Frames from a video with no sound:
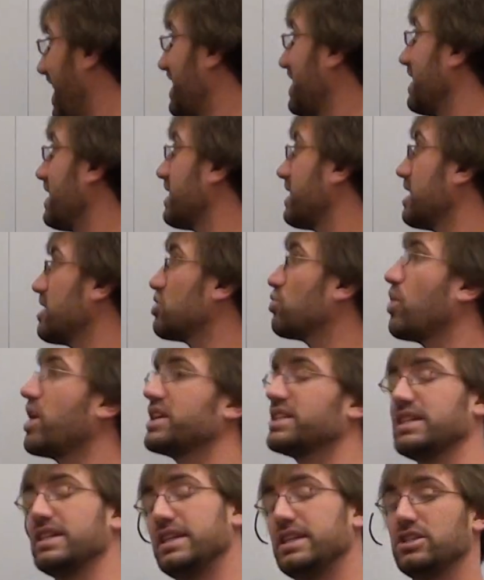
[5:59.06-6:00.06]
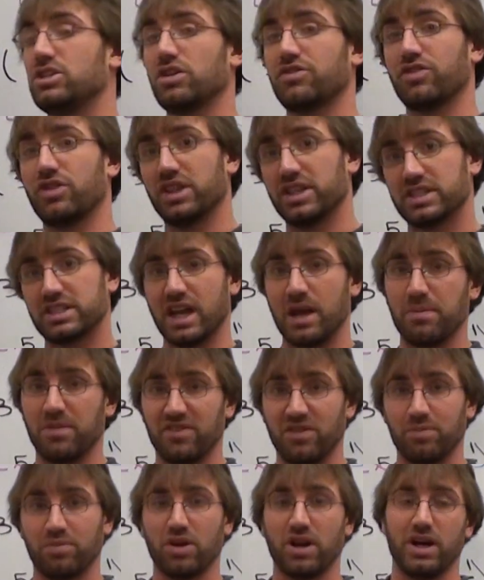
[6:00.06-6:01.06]
I think this way is easier for this type of
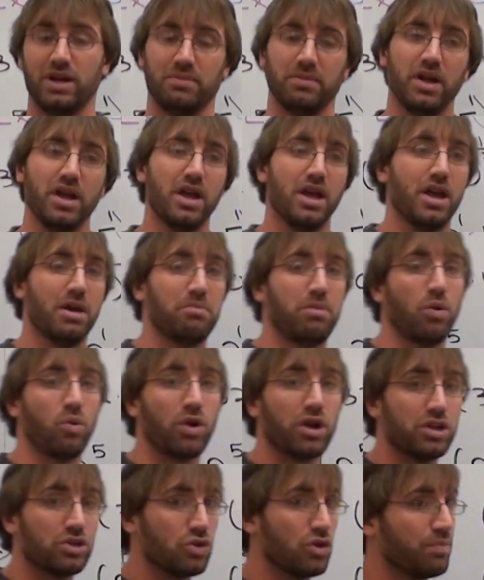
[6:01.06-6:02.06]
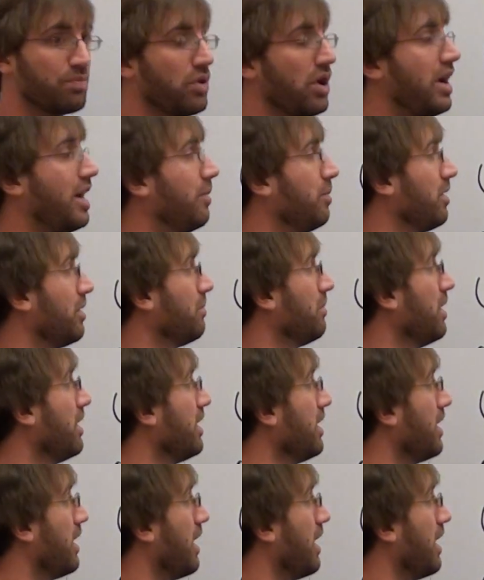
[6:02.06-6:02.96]
a problem. But we're going to do a problem